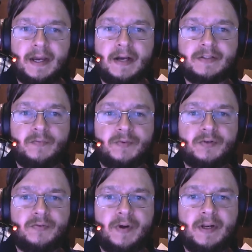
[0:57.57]
action with
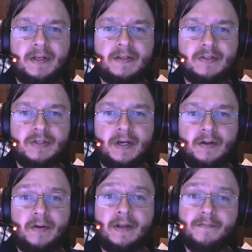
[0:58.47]
creating this
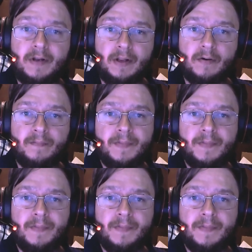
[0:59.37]
channel and video.